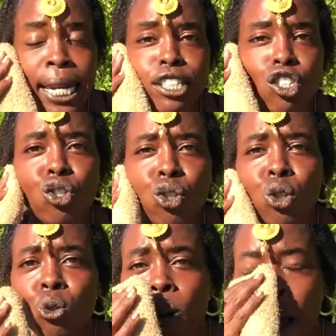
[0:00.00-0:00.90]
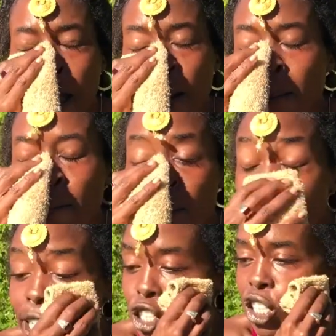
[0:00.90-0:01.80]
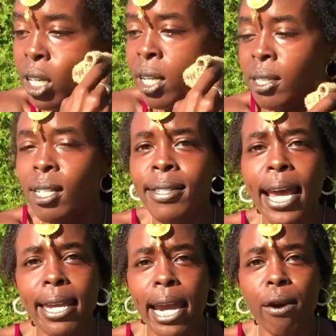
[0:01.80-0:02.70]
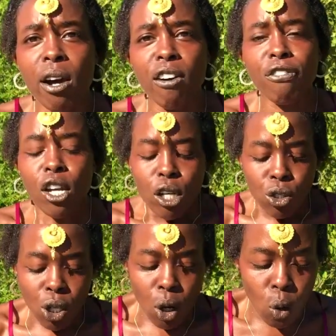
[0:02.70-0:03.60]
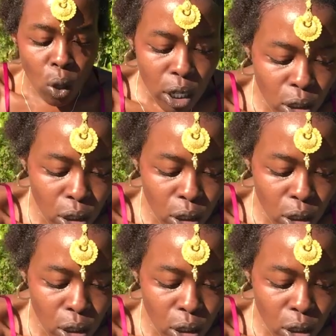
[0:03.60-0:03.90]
and it's too much to take care of. So